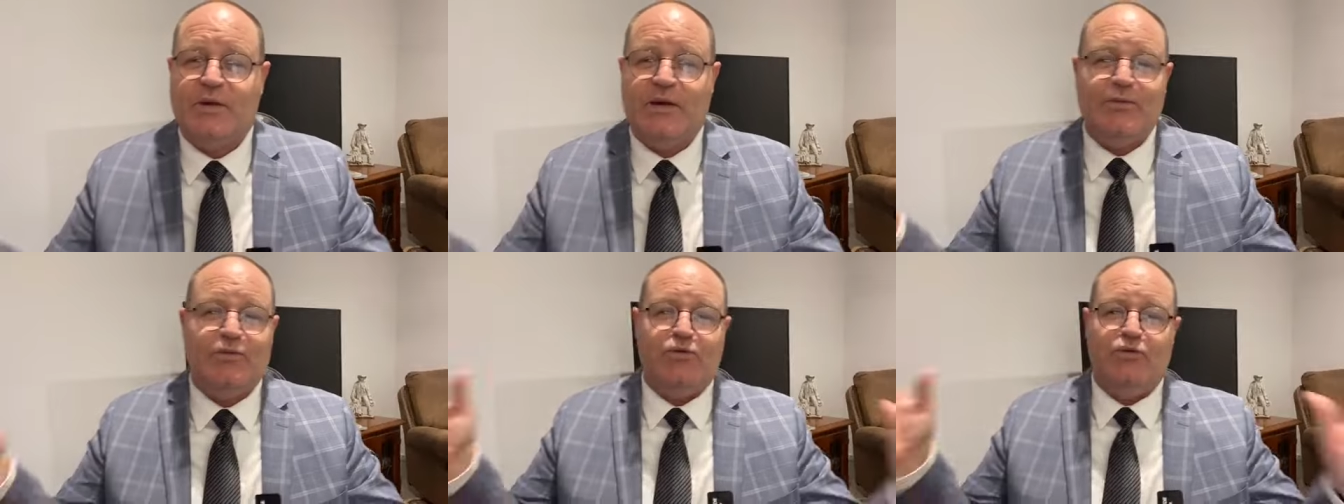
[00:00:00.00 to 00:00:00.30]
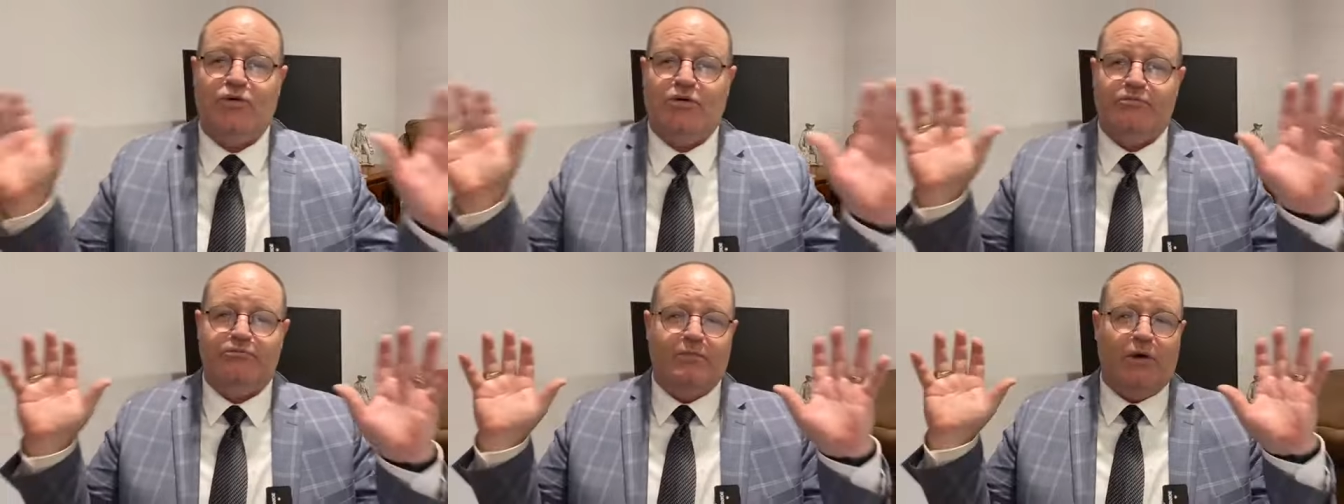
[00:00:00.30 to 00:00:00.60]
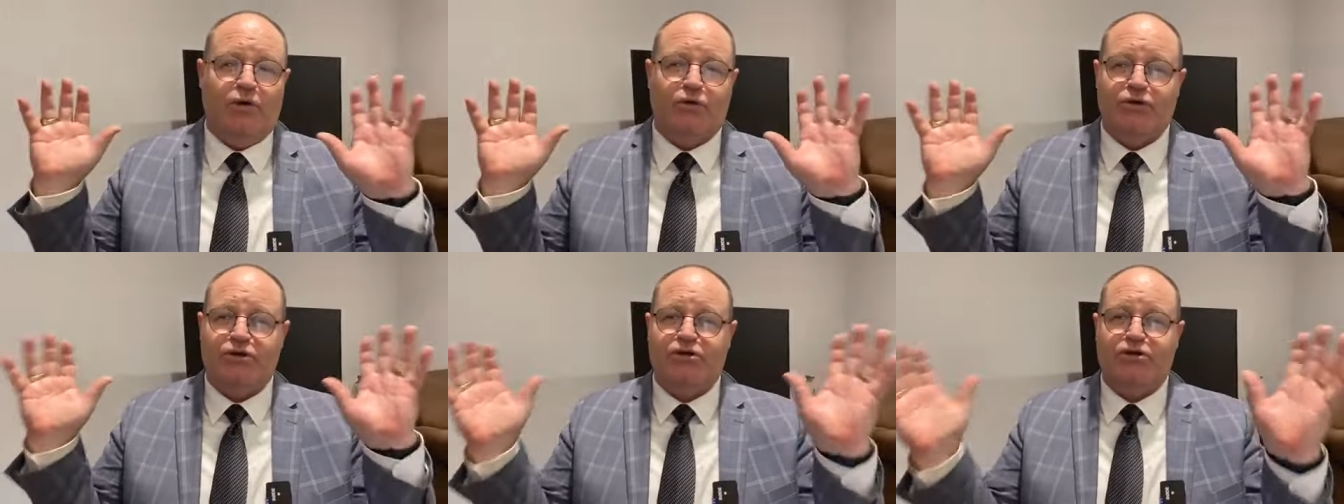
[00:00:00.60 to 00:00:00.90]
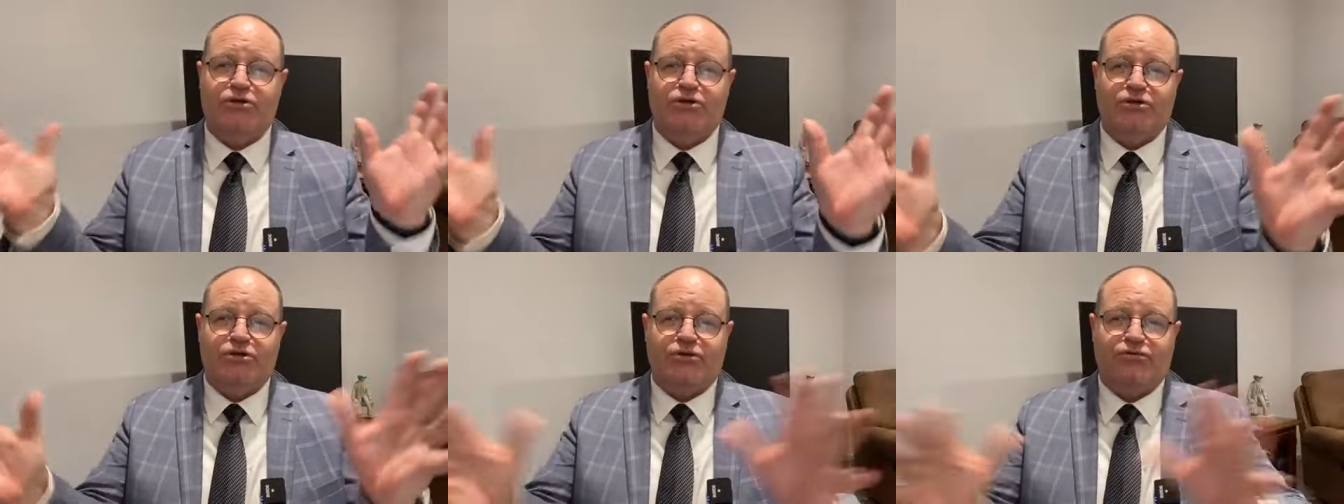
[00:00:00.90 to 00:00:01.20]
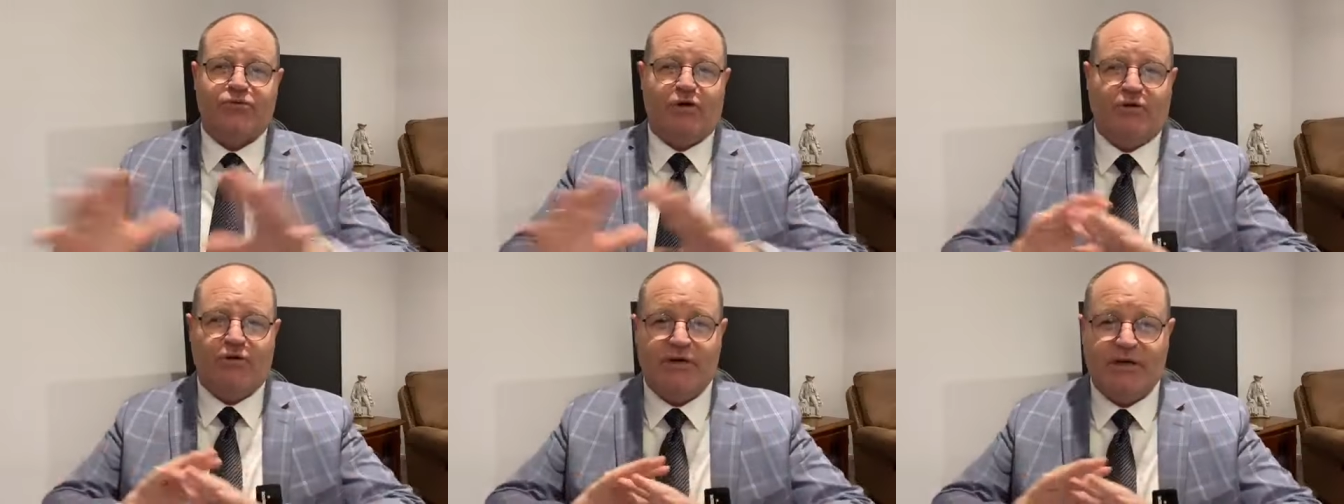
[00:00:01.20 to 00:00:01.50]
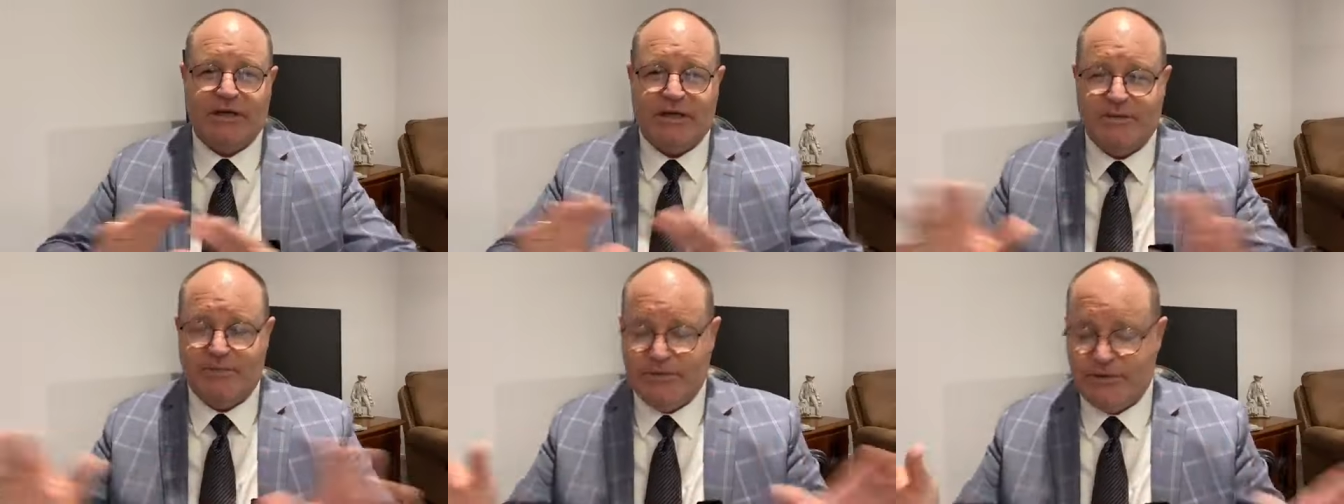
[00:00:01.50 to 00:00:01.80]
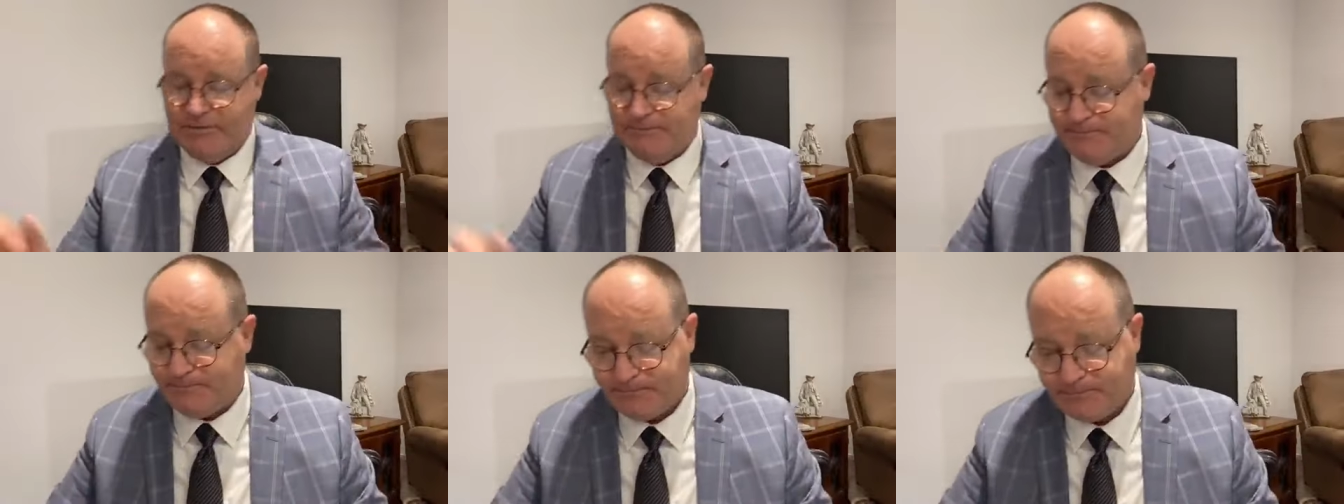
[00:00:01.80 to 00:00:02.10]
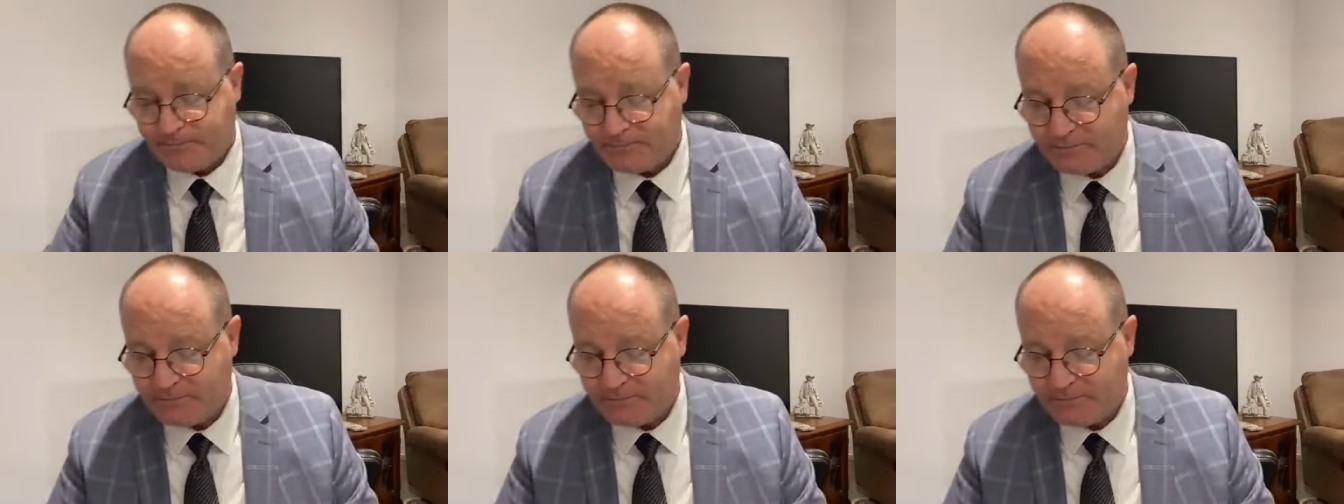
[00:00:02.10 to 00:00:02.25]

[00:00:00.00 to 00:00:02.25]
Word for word: people were multitudes thronging him and